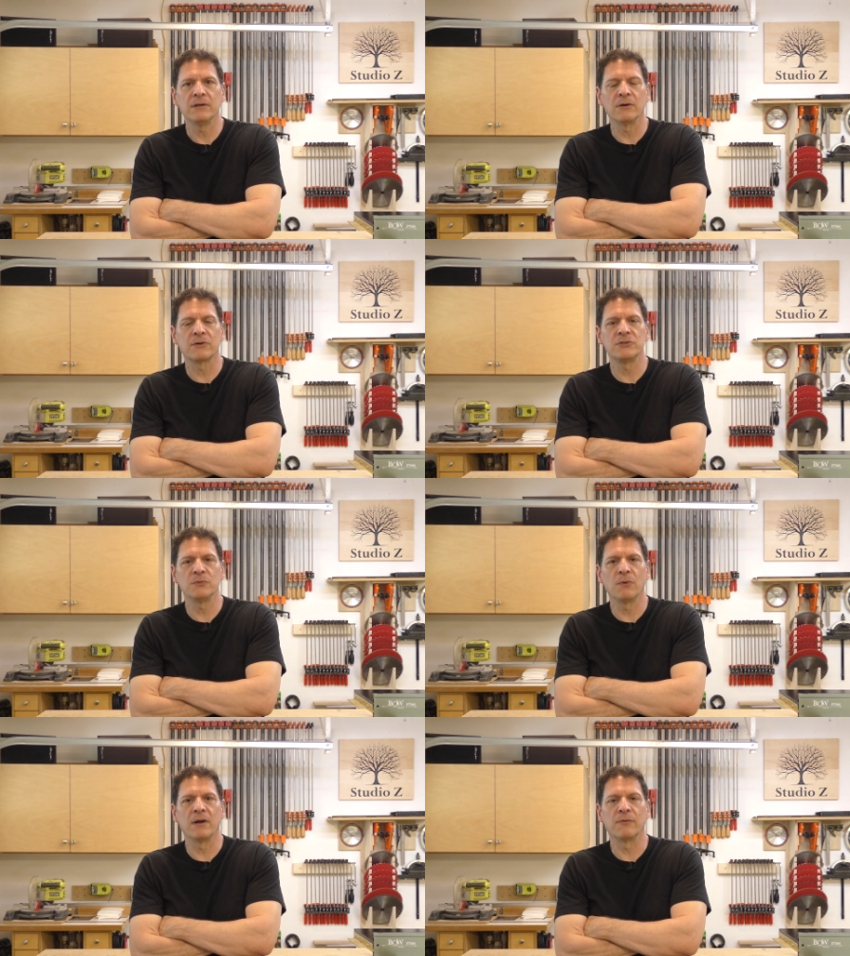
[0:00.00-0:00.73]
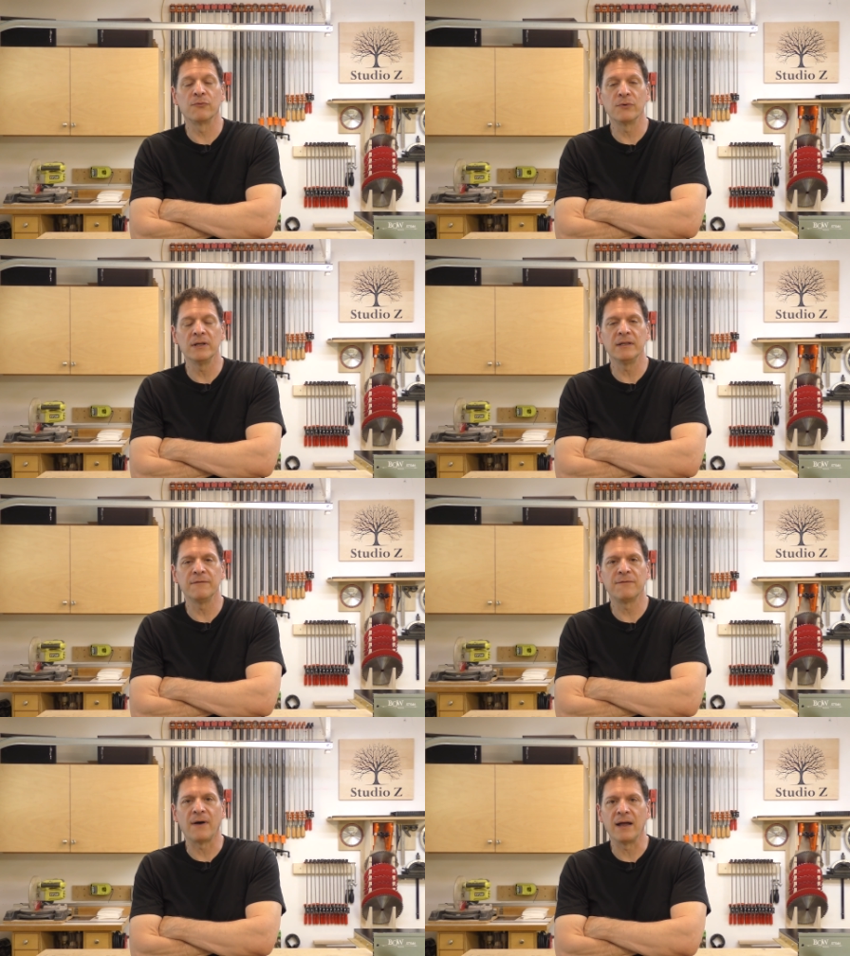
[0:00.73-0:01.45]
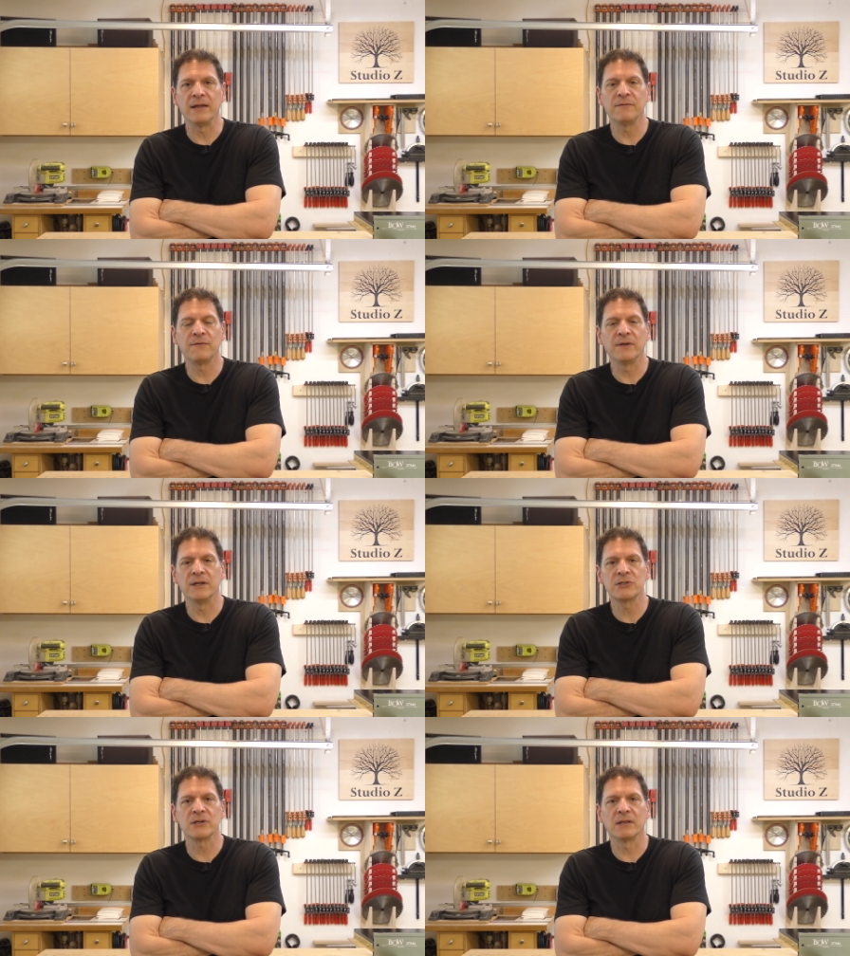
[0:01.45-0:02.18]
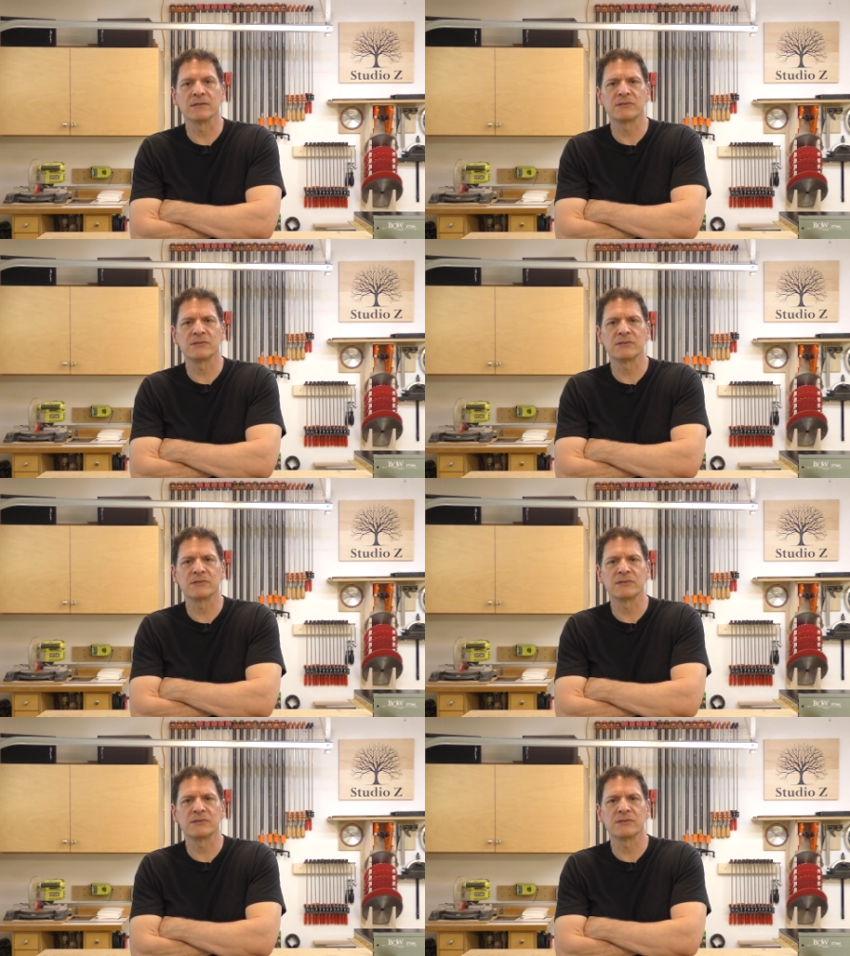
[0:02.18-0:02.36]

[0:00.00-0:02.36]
you know, because you want a really fine finish on the